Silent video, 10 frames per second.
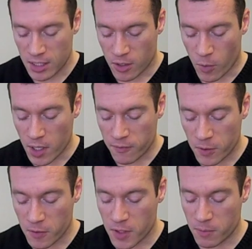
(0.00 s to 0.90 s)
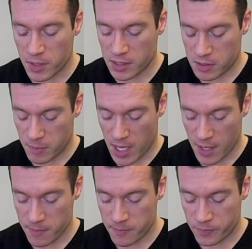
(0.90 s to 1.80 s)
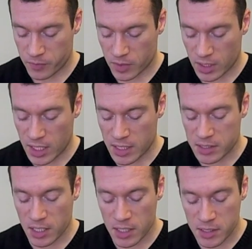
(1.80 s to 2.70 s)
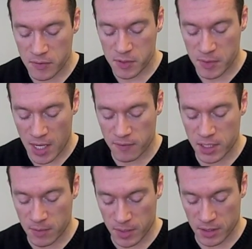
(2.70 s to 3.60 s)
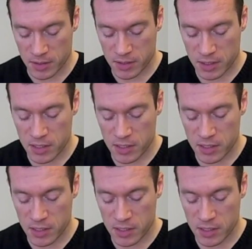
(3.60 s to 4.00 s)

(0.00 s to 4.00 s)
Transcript: quite a few of them being spam. He has tons of saved emails.